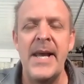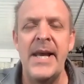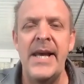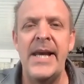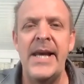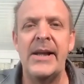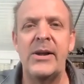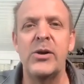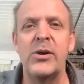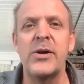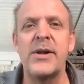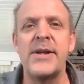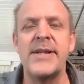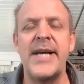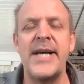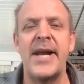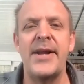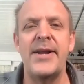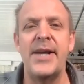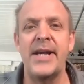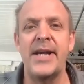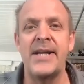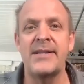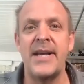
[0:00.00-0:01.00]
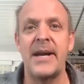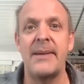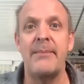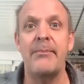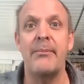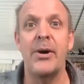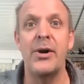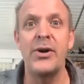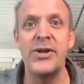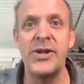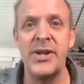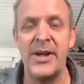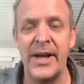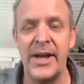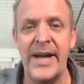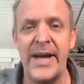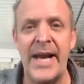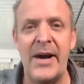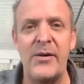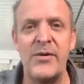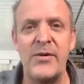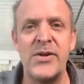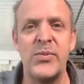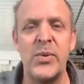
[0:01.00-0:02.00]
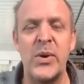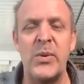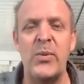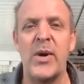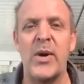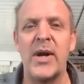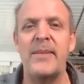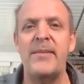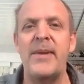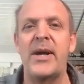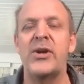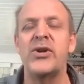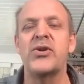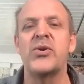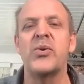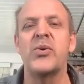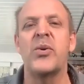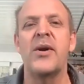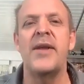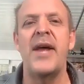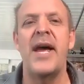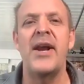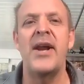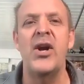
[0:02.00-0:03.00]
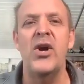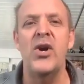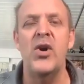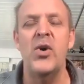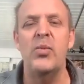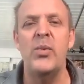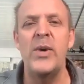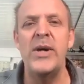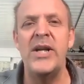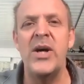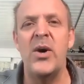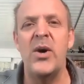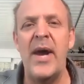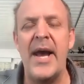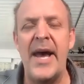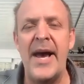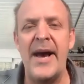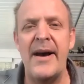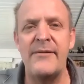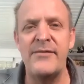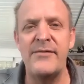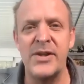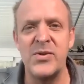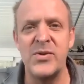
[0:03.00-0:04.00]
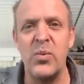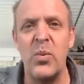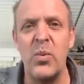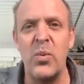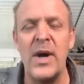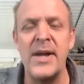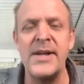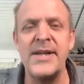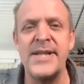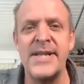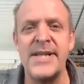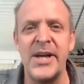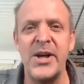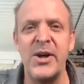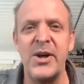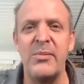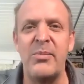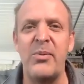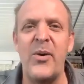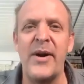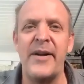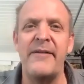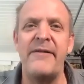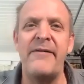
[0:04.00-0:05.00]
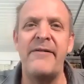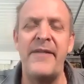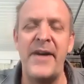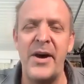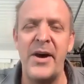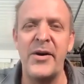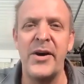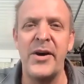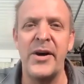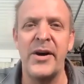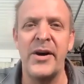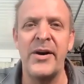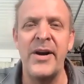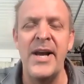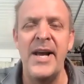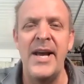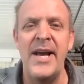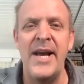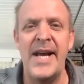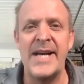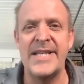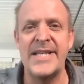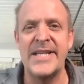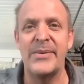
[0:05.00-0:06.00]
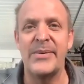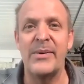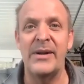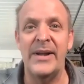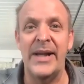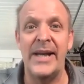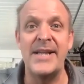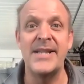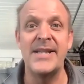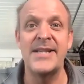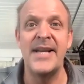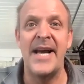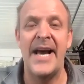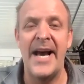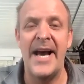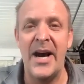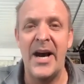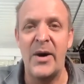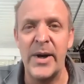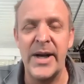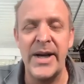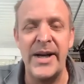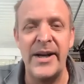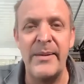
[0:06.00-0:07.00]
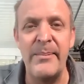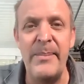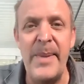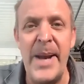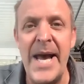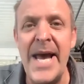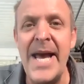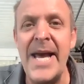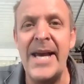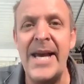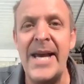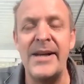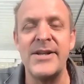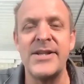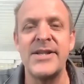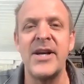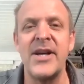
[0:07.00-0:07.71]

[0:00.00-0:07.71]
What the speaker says: It looks at things like merchant accounts. We want to make sure that we don't have just one single point of failure as it relates to how we're getting paid.